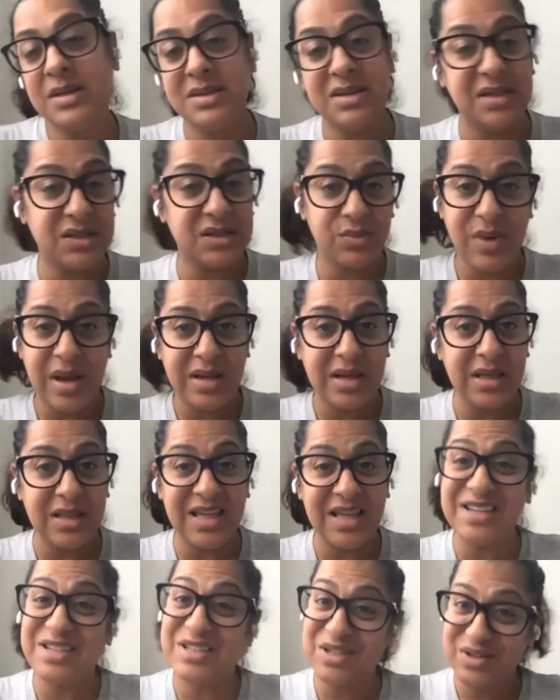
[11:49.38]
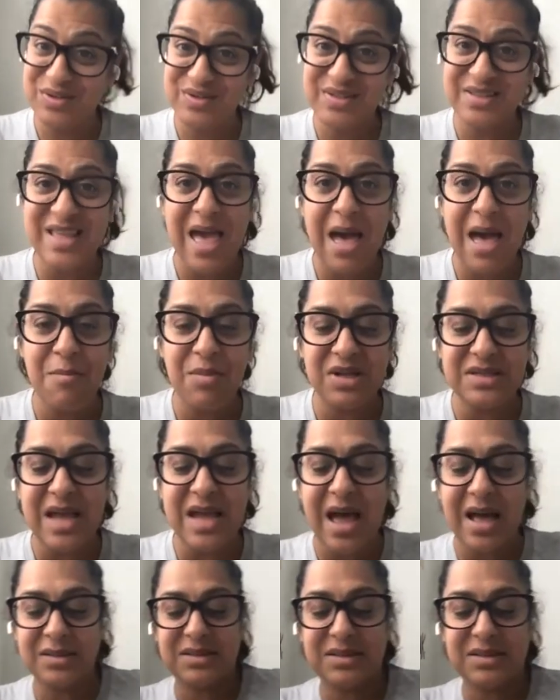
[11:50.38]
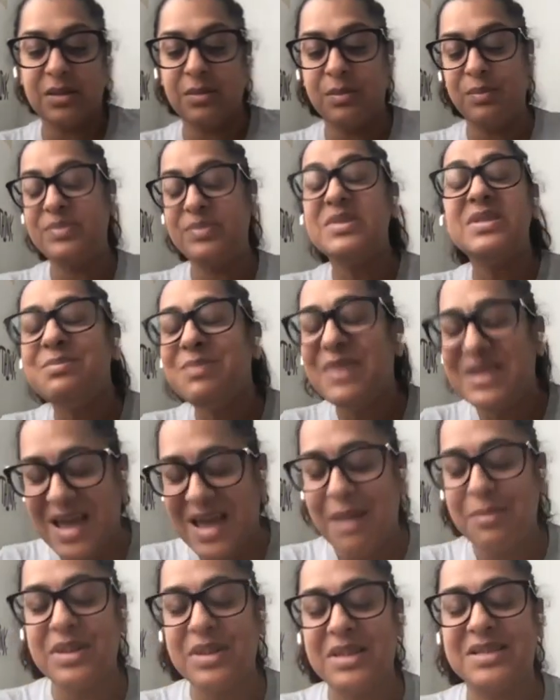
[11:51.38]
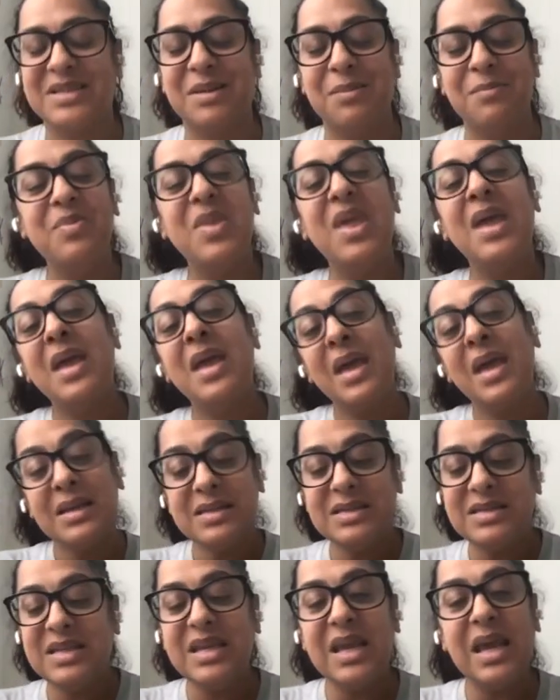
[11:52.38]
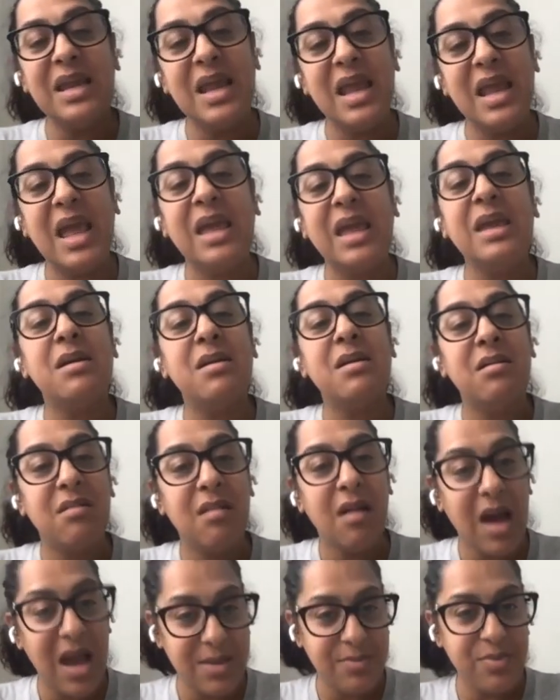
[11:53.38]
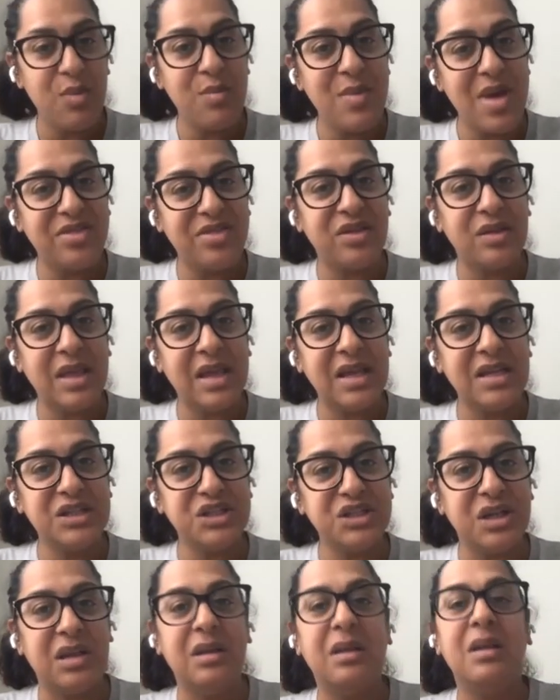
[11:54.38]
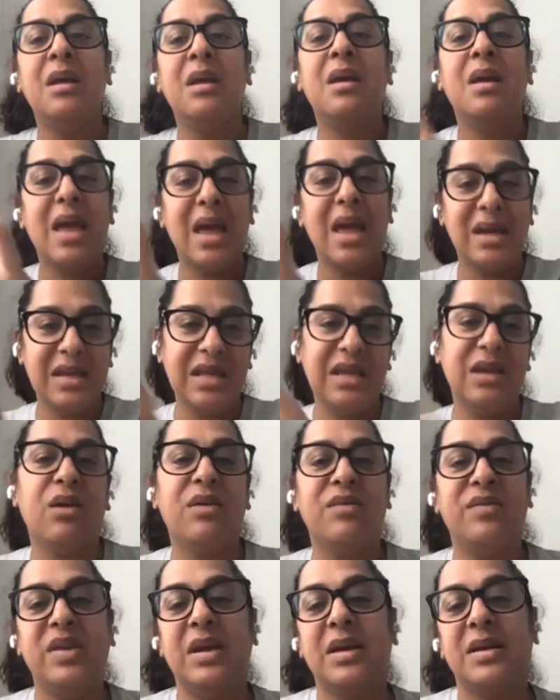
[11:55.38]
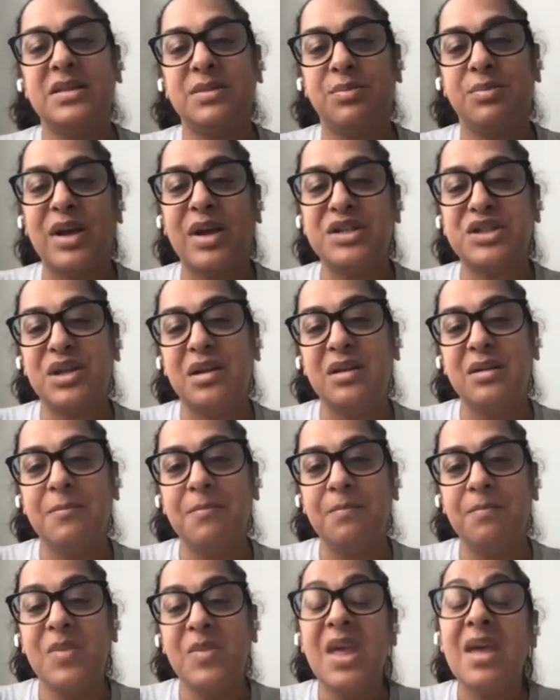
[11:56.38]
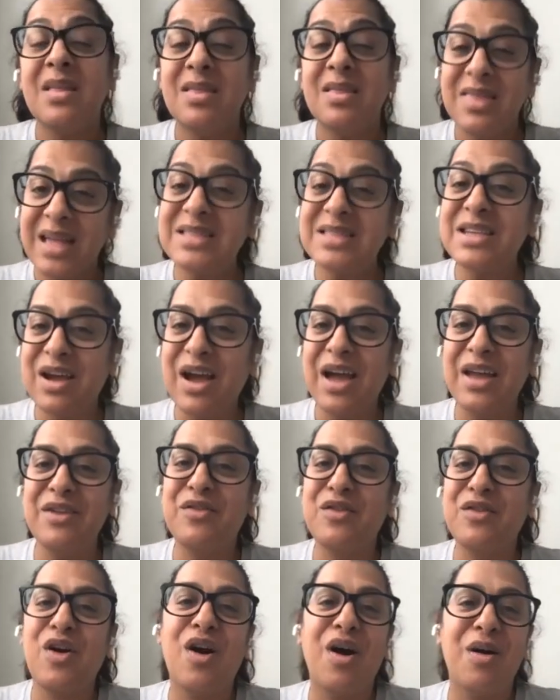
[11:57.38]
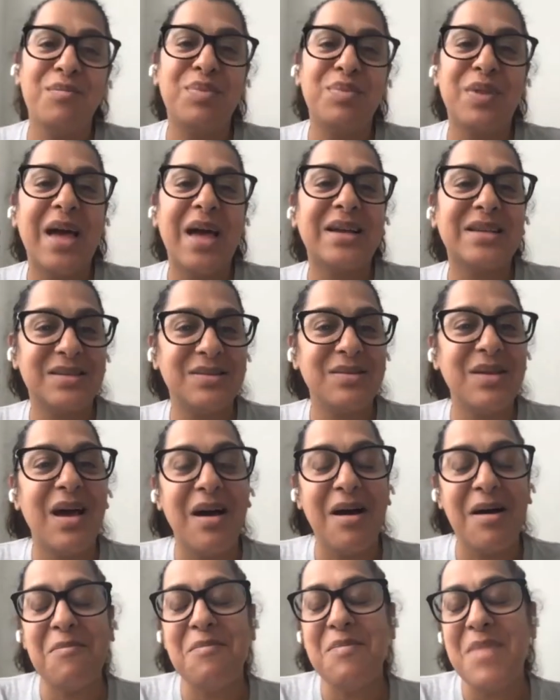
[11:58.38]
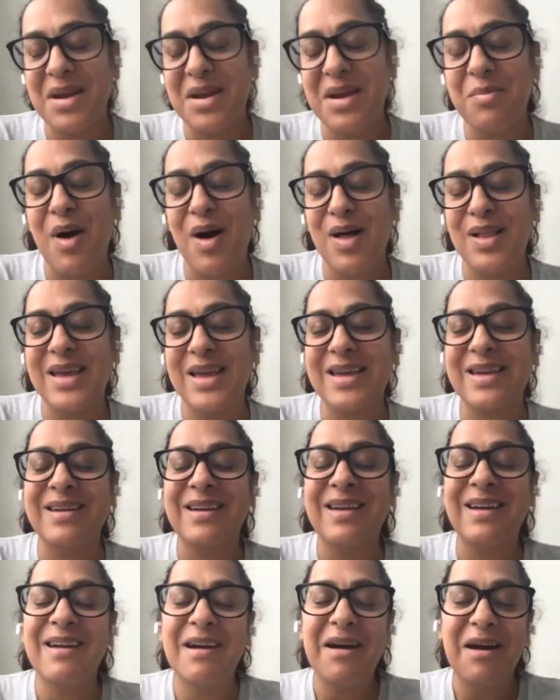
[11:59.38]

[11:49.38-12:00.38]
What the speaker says: dysregulation of SAM metabolism, DNA hypomethylation, and ERV expression. That's a kind of complex metabolic